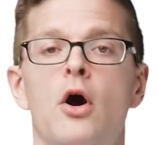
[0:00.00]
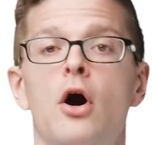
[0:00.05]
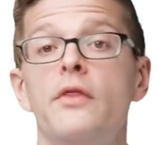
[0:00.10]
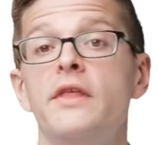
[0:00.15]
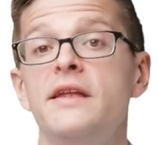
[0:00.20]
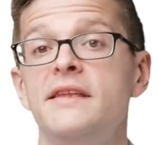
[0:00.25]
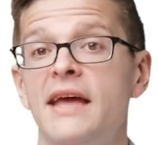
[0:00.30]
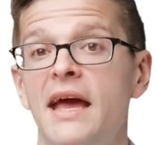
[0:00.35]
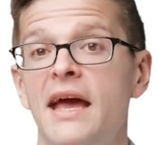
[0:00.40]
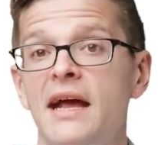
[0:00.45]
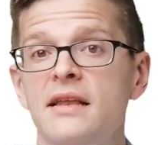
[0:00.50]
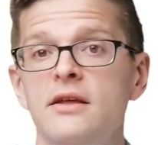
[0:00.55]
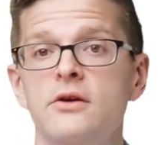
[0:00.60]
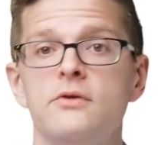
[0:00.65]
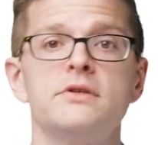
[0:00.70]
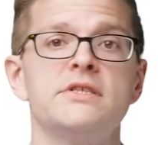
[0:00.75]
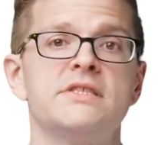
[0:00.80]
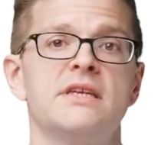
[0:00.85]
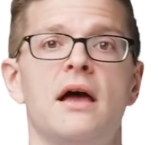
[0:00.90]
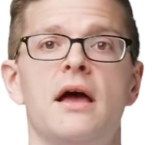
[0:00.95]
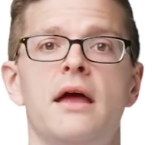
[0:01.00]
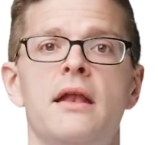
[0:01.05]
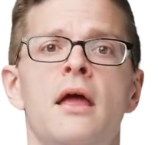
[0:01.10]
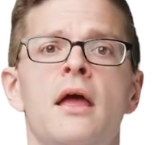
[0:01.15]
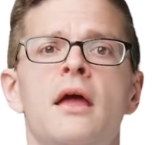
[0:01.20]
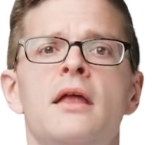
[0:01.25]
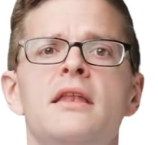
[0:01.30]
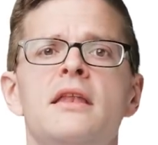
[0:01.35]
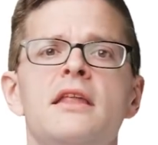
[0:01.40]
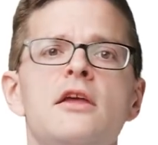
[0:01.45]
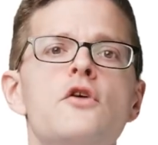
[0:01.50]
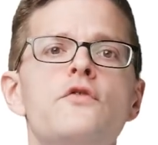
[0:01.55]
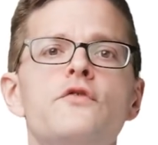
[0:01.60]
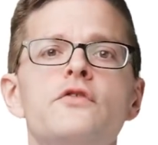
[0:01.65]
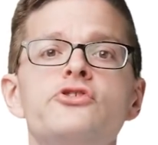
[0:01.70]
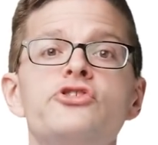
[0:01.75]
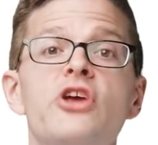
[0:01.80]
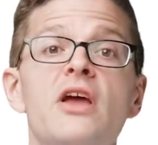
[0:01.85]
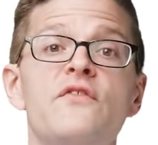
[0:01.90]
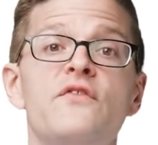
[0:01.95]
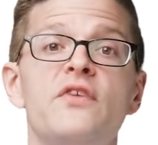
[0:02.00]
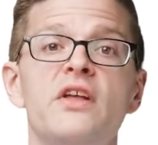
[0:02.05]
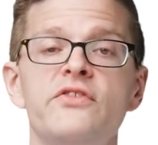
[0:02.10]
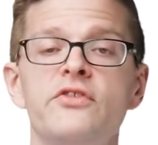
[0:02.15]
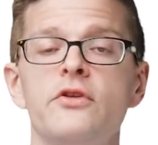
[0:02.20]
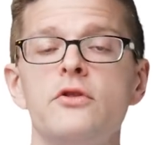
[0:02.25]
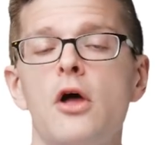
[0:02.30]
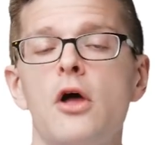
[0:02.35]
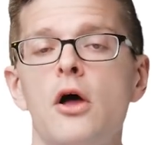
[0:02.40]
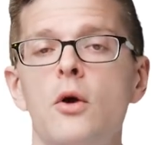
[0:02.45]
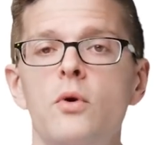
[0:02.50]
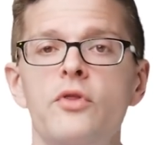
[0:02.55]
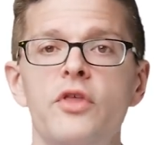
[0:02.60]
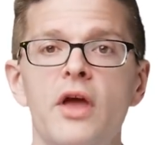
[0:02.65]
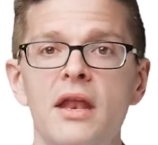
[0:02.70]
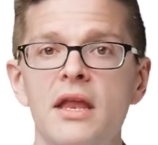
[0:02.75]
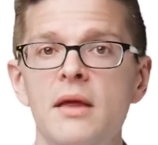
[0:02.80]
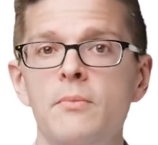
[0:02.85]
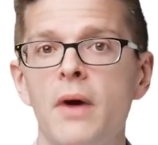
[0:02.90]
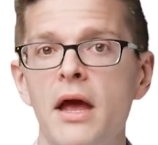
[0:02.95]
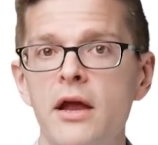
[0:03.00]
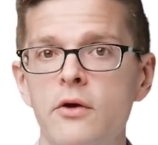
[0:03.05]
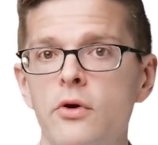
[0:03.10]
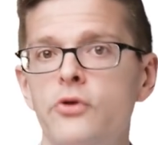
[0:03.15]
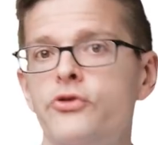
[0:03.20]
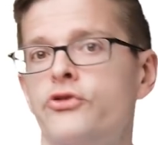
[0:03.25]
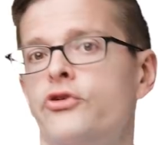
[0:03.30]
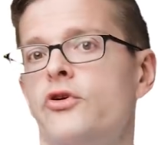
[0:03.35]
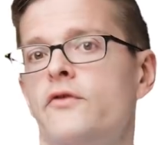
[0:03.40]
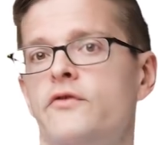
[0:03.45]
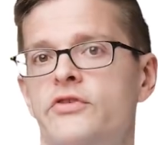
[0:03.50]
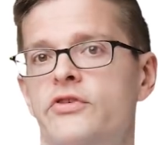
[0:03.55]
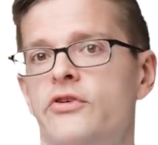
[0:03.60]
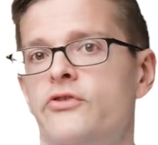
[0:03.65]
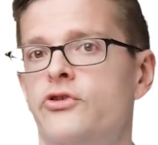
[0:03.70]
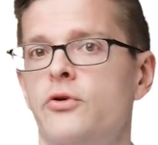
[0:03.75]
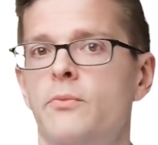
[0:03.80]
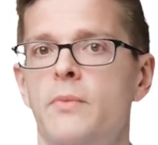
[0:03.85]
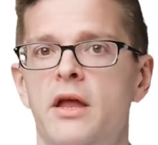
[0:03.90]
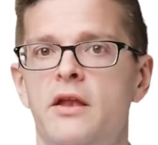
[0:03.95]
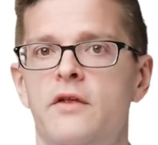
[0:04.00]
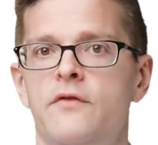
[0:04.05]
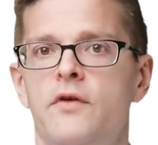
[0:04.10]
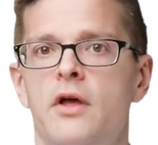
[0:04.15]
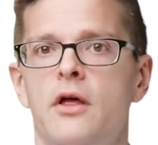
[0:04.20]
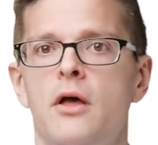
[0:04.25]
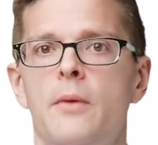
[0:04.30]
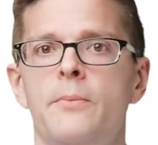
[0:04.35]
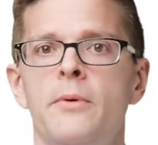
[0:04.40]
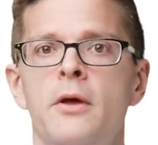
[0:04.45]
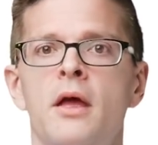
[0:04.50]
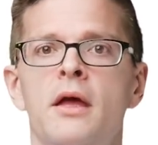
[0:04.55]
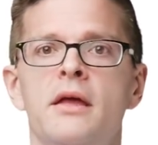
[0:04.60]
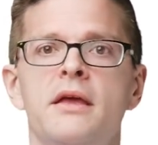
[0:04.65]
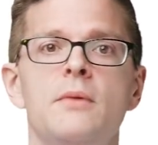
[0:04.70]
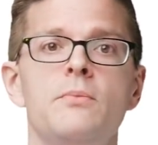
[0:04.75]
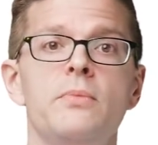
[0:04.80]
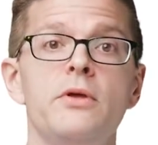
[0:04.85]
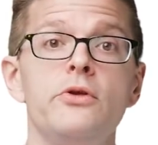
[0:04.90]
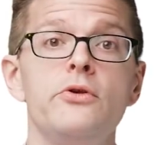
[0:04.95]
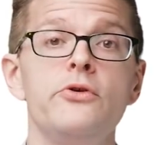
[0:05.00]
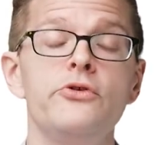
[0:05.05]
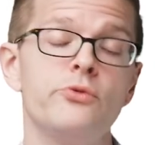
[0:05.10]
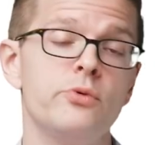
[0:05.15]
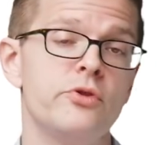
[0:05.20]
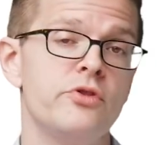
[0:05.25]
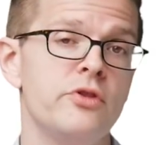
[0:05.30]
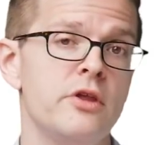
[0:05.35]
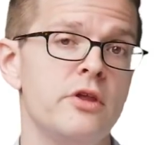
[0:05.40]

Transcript: On the technical side, Neo4j fits along with any microservices you may develop, can be used with